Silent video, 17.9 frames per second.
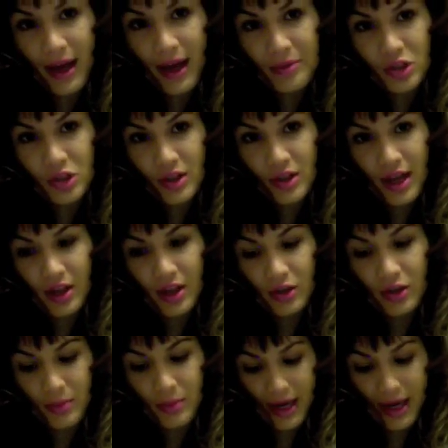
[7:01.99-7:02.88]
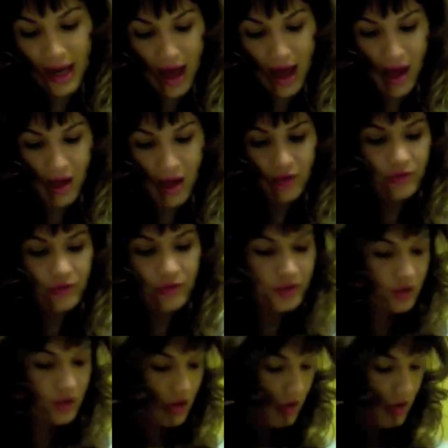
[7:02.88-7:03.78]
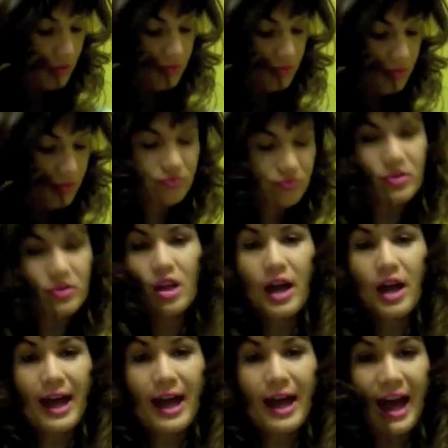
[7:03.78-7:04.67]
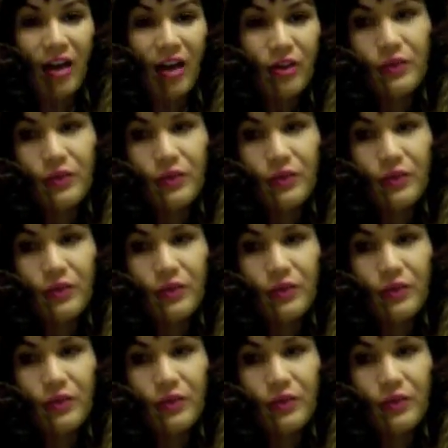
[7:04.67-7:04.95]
I'm sure that you might have, a e.l.f.